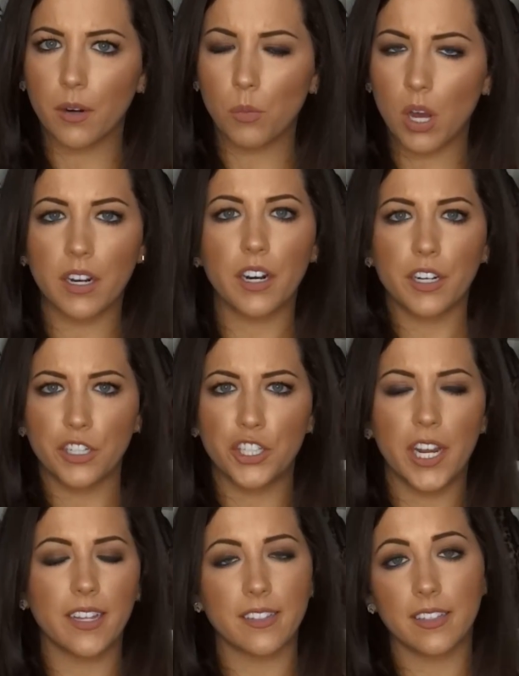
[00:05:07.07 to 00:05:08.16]
wallet on a
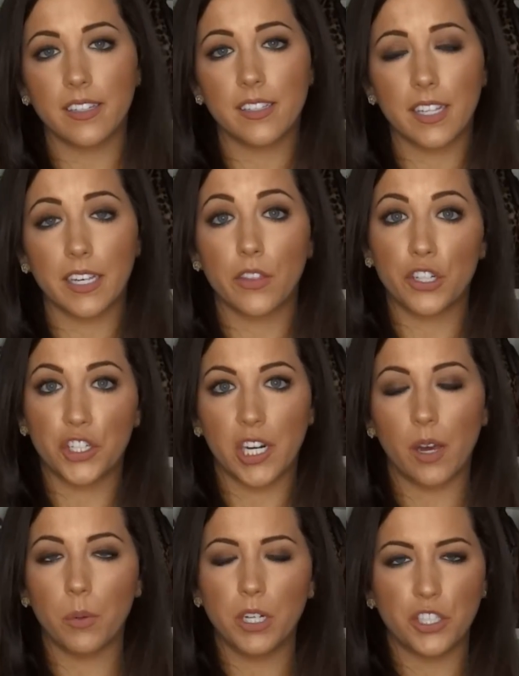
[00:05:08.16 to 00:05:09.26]
chains, at least like the
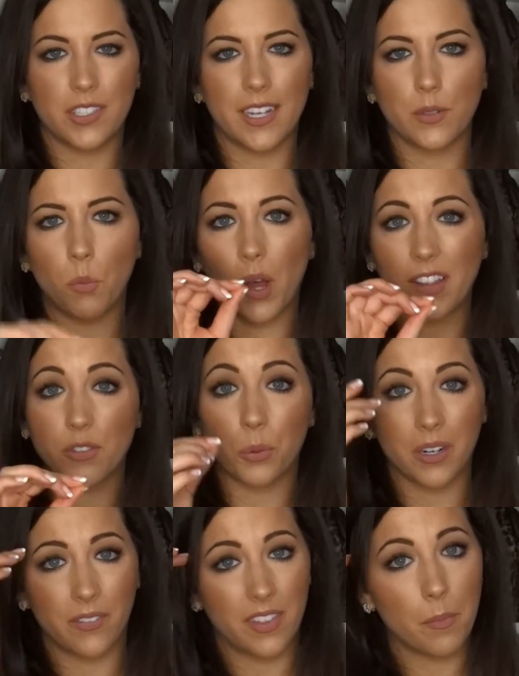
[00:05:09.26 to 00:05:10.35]
Chanel one just has one
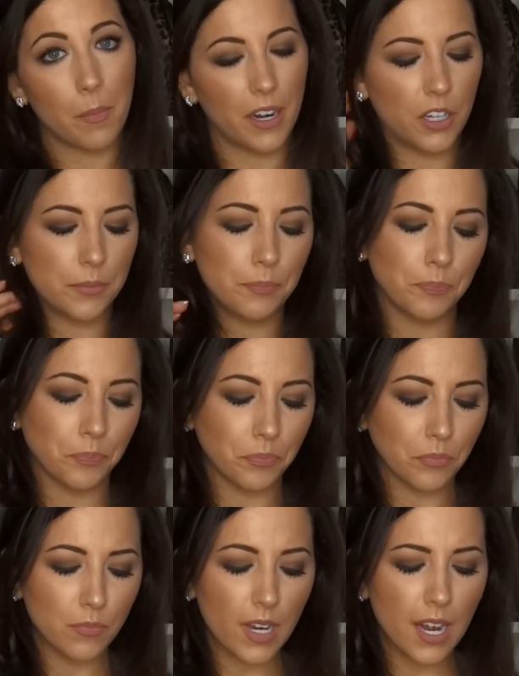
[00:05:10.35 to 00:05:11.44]
sort of in the middle
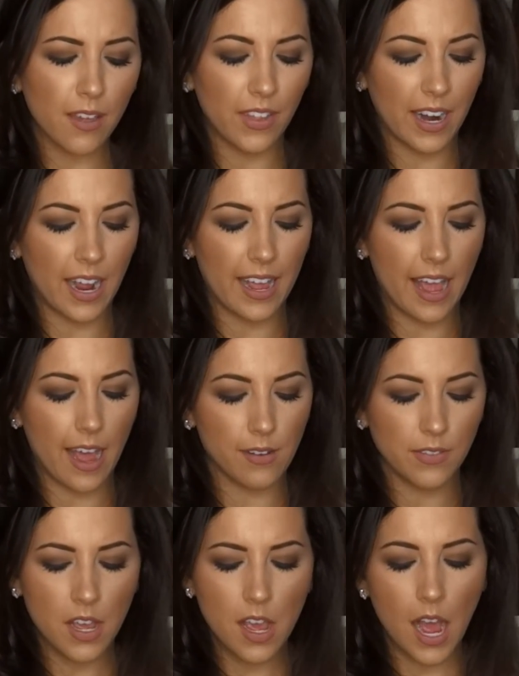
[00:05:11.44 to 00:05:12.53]
that I
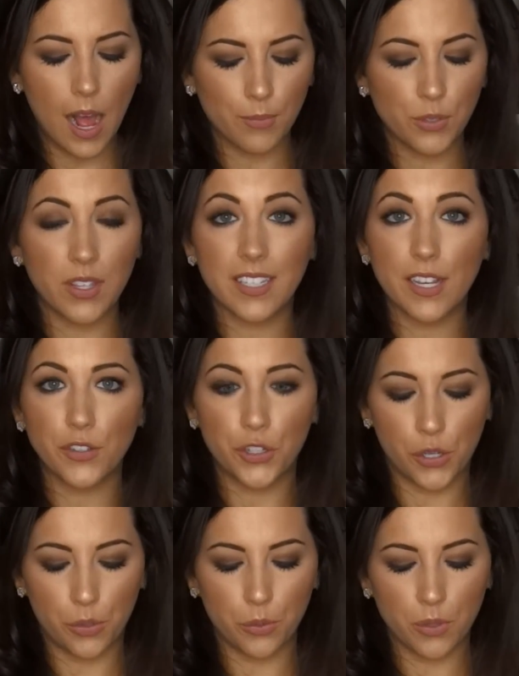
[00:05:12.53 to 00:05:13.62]
have. So this has
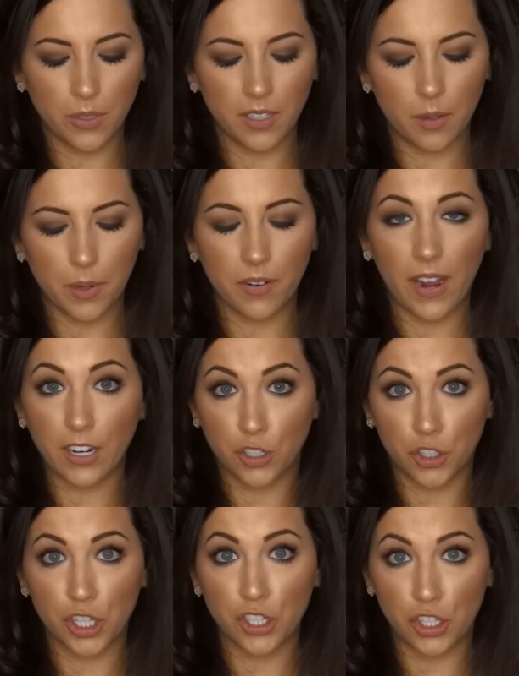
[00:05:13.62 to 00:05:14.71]
2, so a little bit of
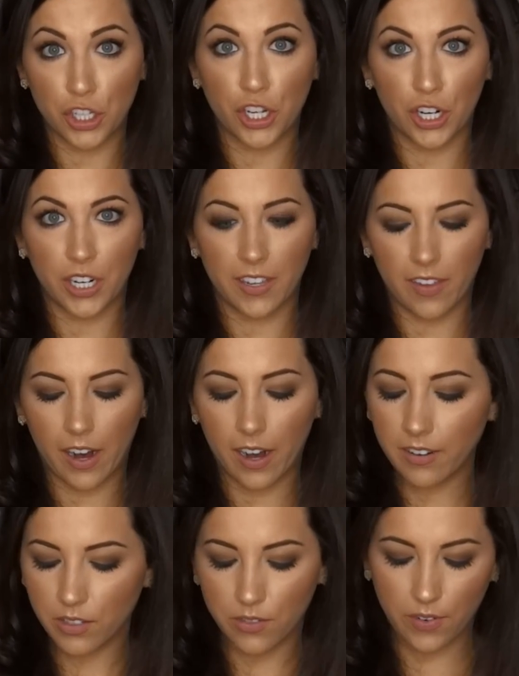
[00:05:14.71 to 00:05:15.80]
extra security there.
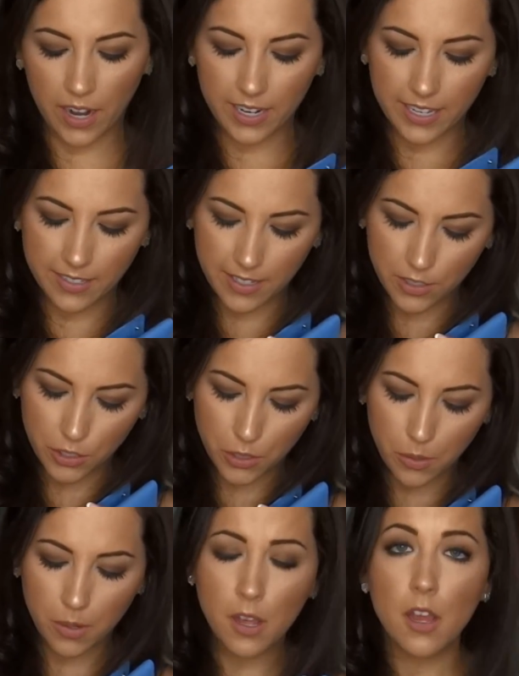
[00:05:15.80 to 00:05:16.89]
It's very easy
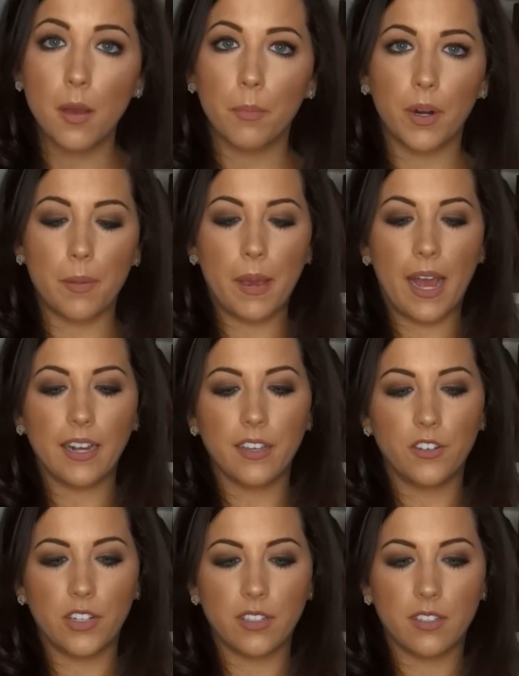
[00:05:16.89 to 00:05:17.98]
to put it back.
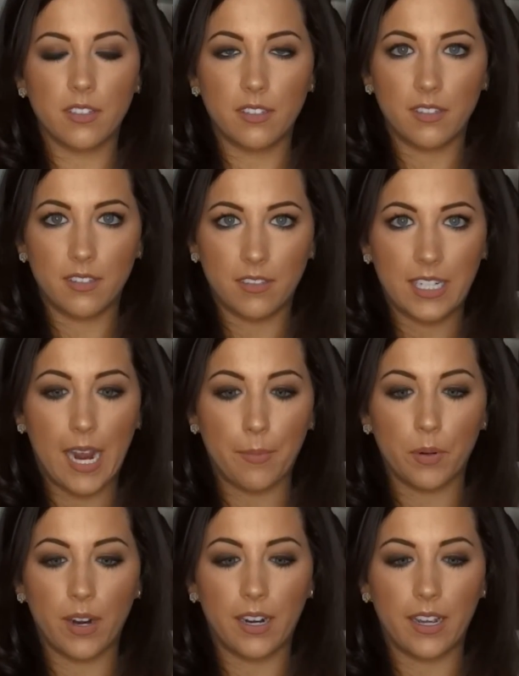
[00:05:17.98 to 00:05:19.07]
You just snap
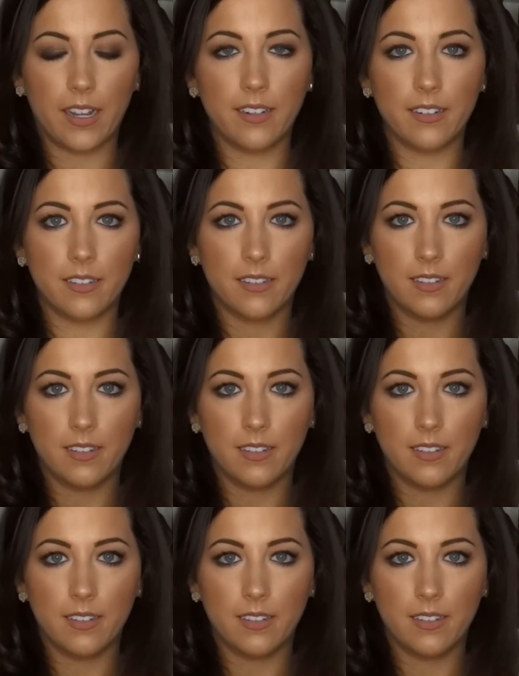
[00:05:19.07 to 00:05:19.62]
it right in,